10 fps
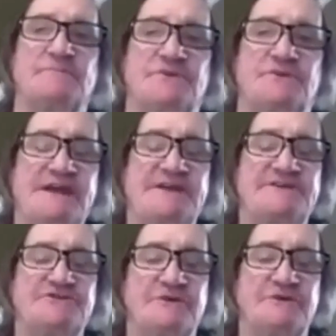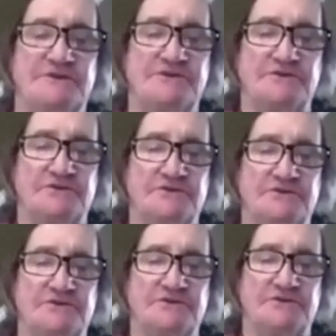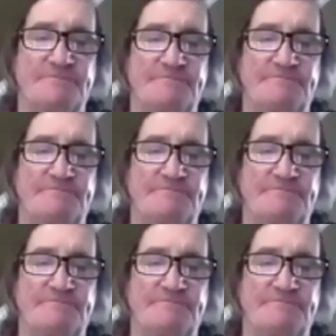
way to do it, you, are saying would, the